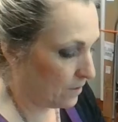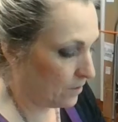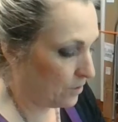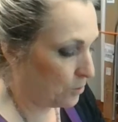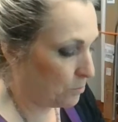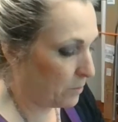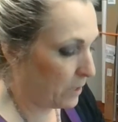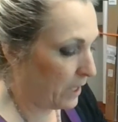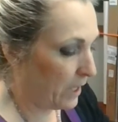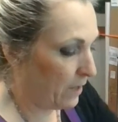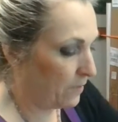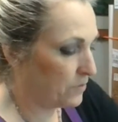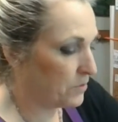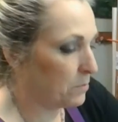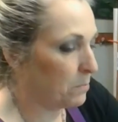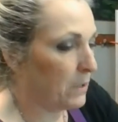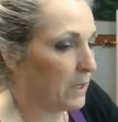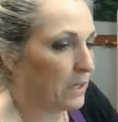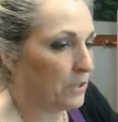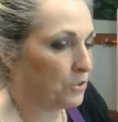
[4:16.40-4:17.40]
You may have some
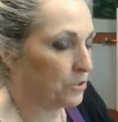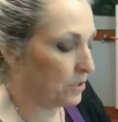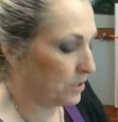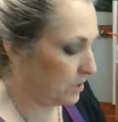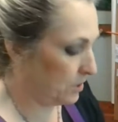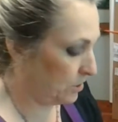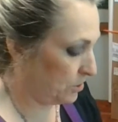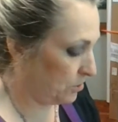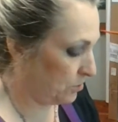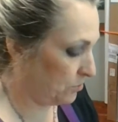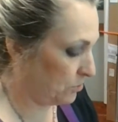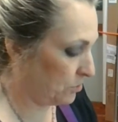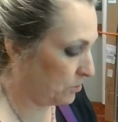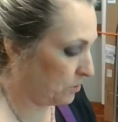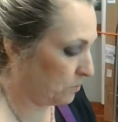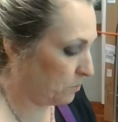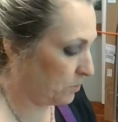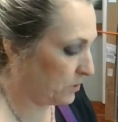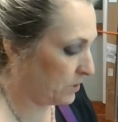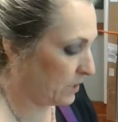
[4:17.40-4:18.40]
extra tissues. You can
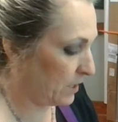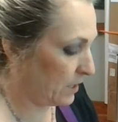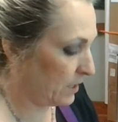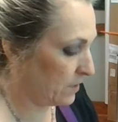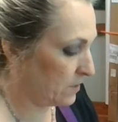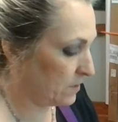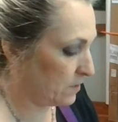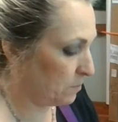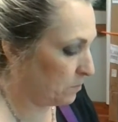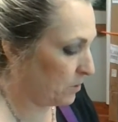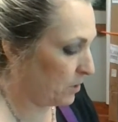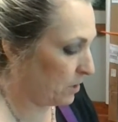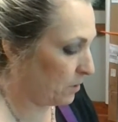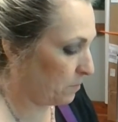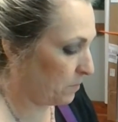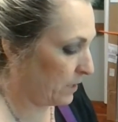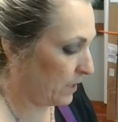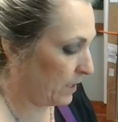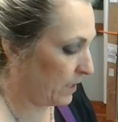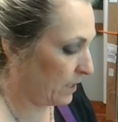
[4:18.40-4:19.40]
put that in a Ziploc
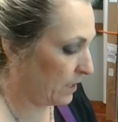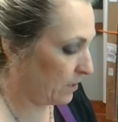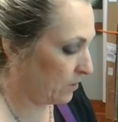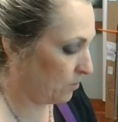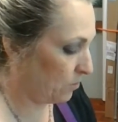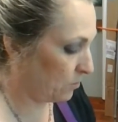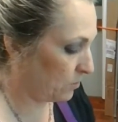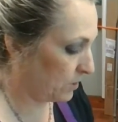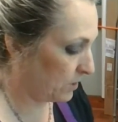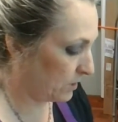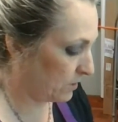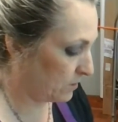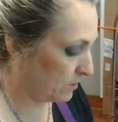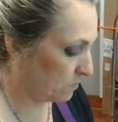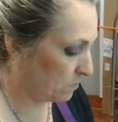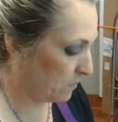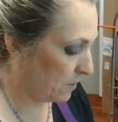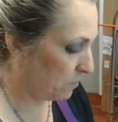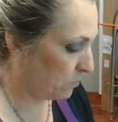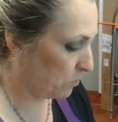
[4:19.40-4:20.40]
bag and hold it, and
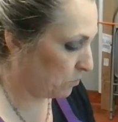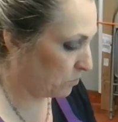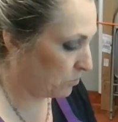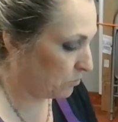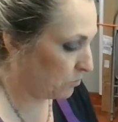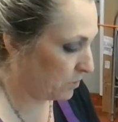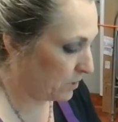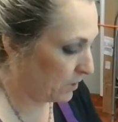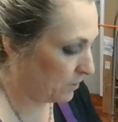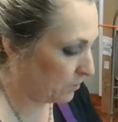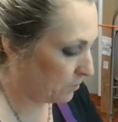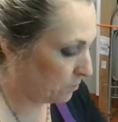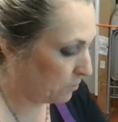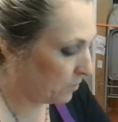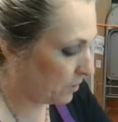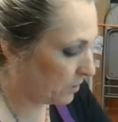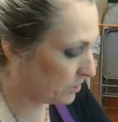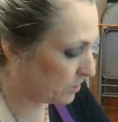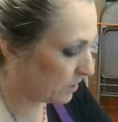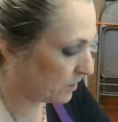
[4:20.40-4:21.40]
maybe we'll do another
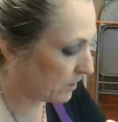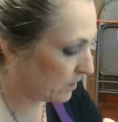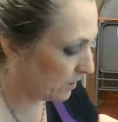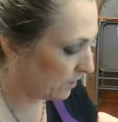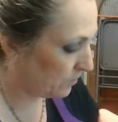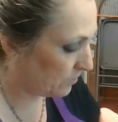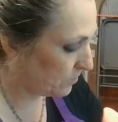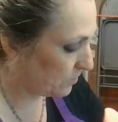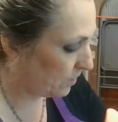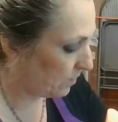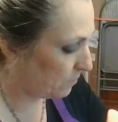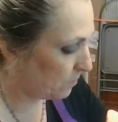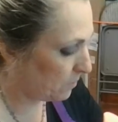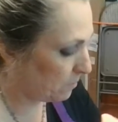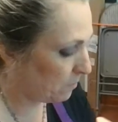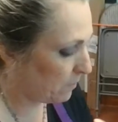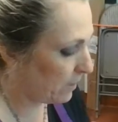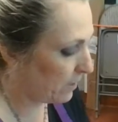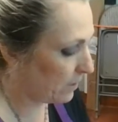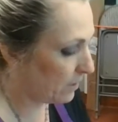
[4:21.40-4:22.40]
project another time that
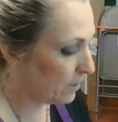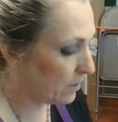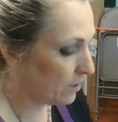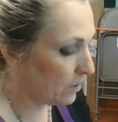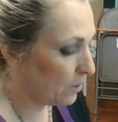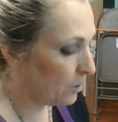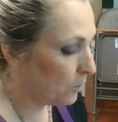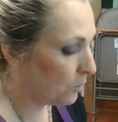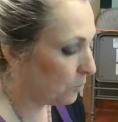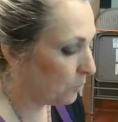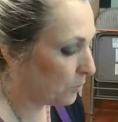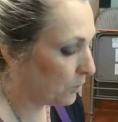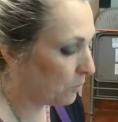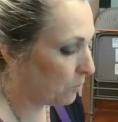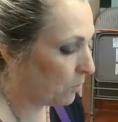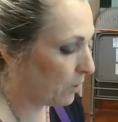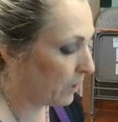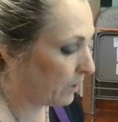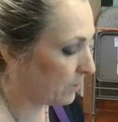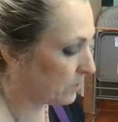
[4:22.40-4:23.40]
might
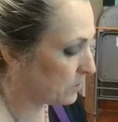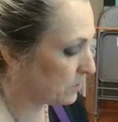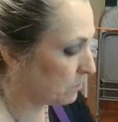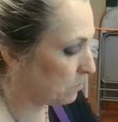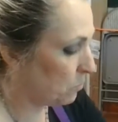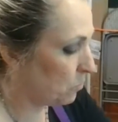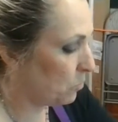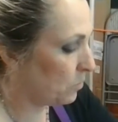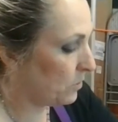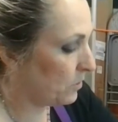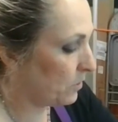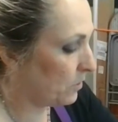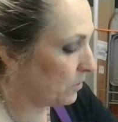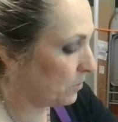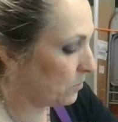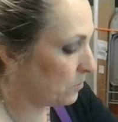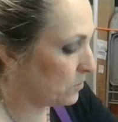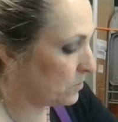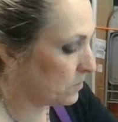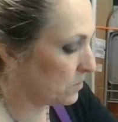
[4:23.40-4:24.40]
require some more of
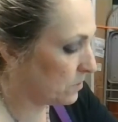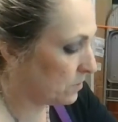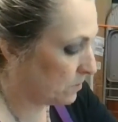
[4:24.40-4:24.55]
those.